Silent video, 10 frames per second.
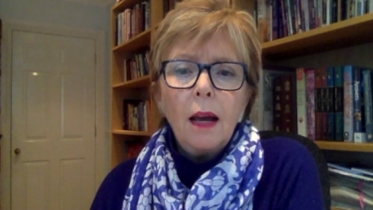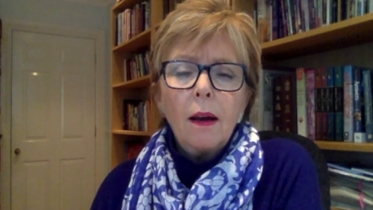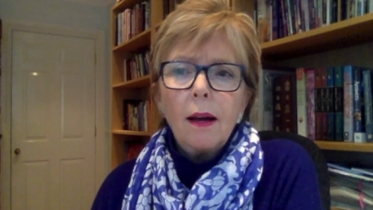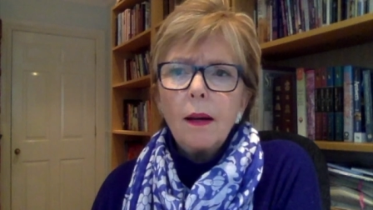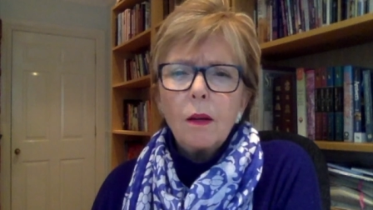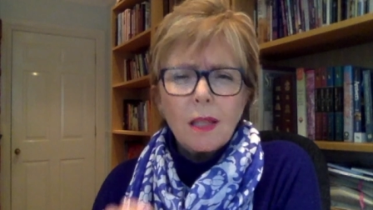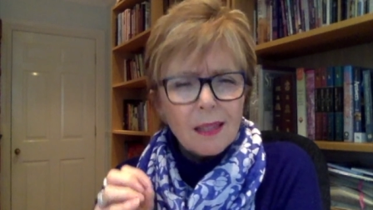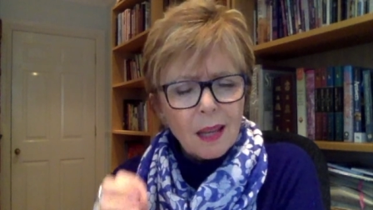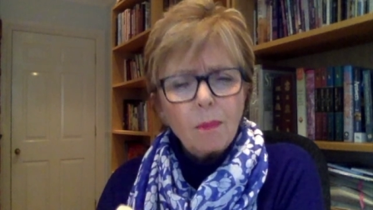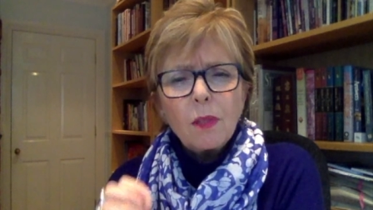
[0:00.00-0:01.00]
uh,
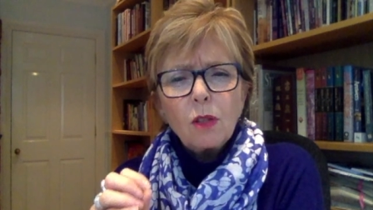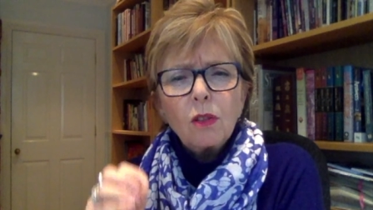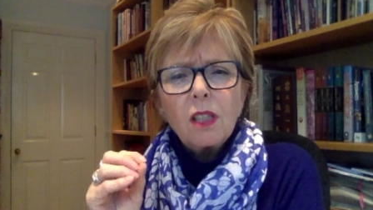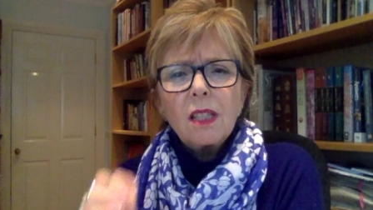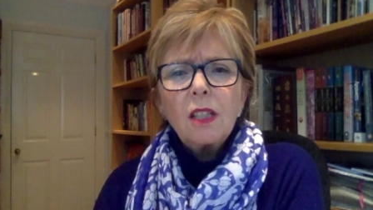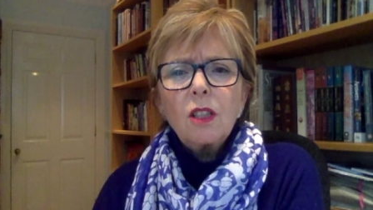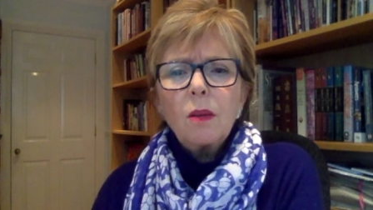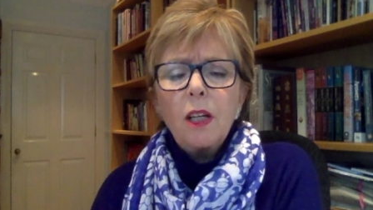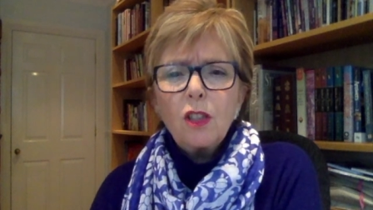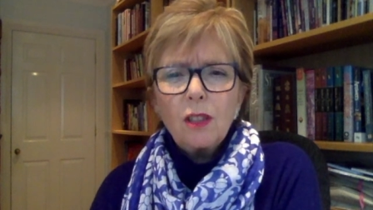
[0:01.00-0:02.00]
some sort of
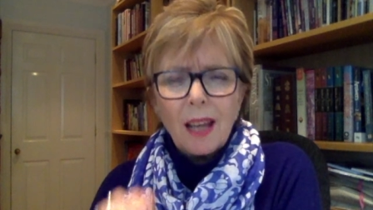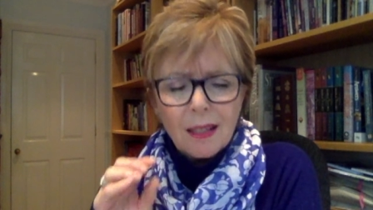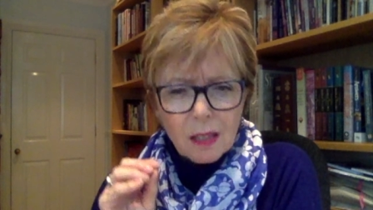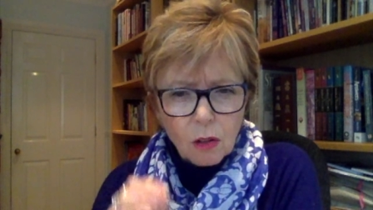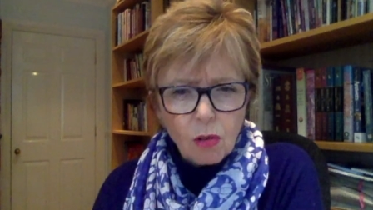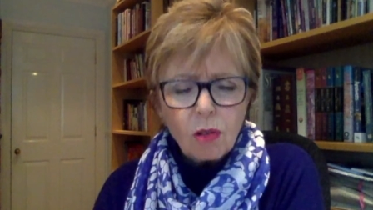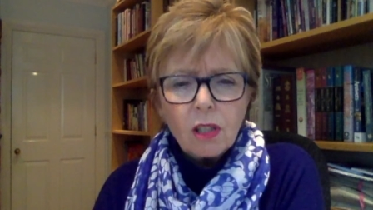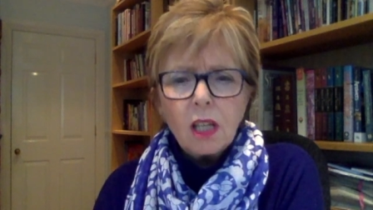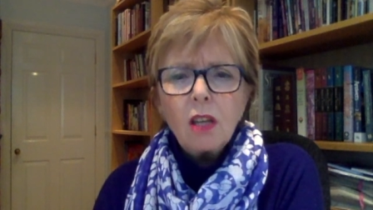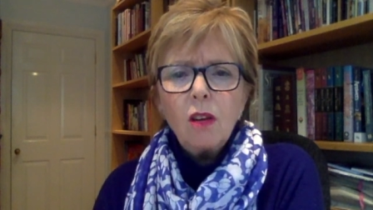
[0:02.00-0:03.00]
situation that is
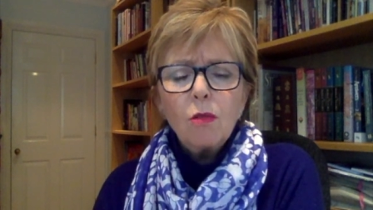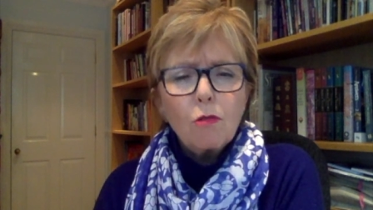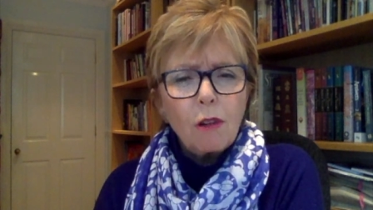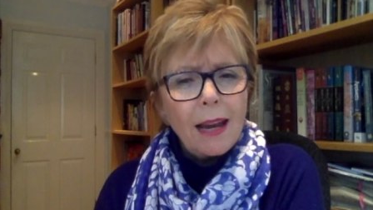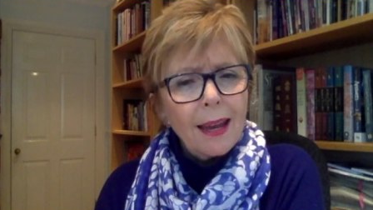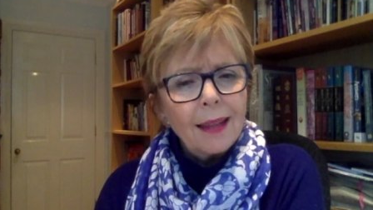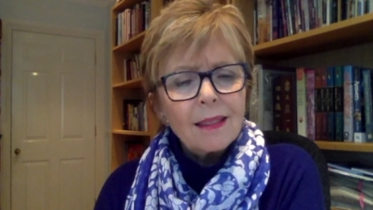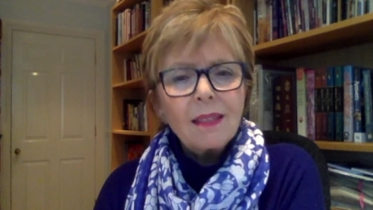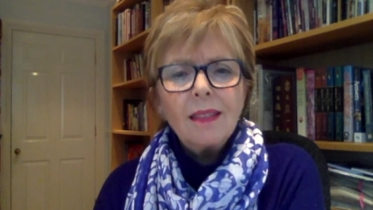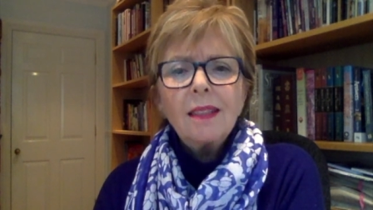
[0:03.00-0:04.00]
causing you great
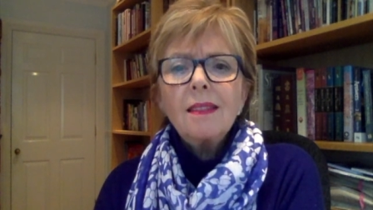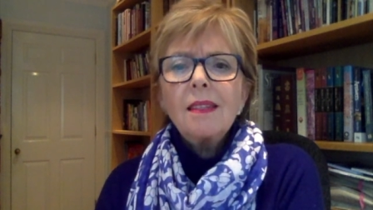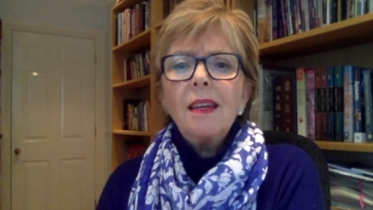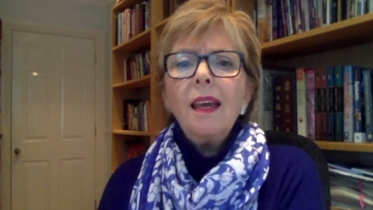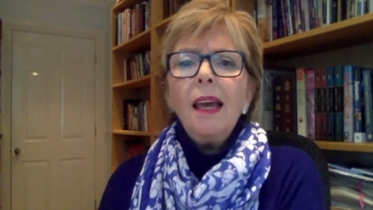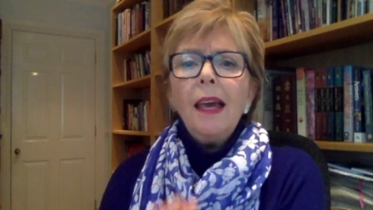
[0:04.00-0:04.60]
anxiety.